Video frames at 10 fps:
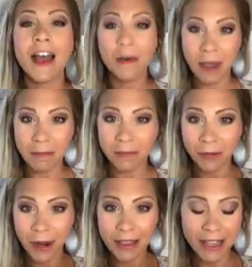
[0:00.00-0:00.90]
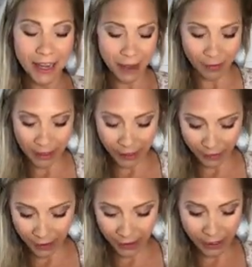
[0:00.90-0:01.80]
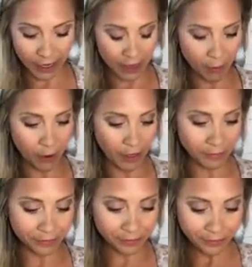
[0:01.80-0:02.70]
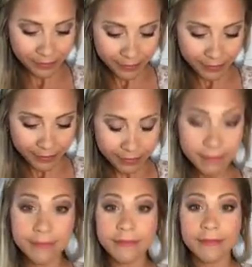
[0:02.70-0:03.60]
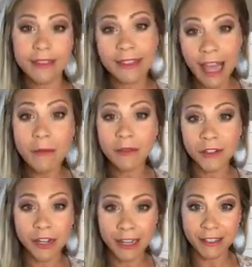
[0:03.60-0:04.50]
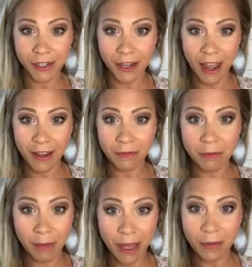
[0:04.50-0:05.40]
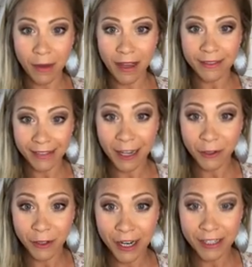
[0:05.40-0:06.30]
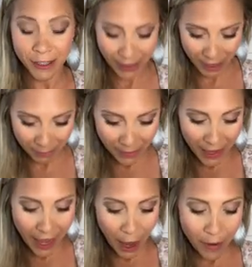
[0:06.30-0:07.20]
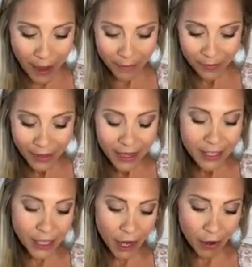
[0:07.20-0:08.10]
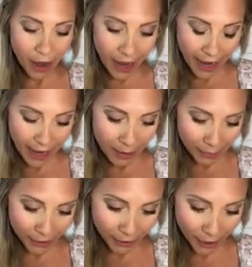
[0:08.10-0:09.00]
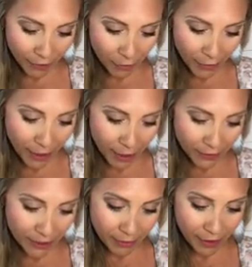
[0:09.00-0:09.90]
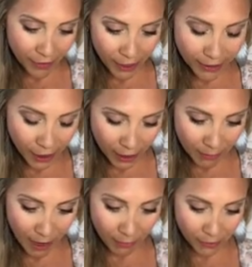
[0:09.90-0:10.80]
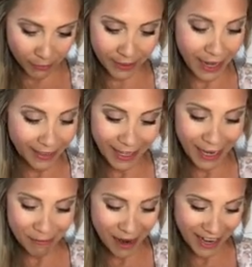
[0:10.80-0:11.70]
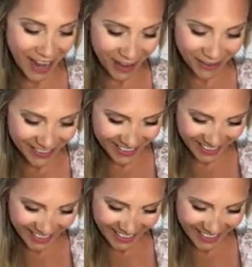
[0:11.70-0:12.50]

Okay, write that down. That's your first thought in the morning. That will direct your day, by the way. That'll direct your day. Okay, so I am going to look over my notes, see what I've already talked about, which was nothing in my notes.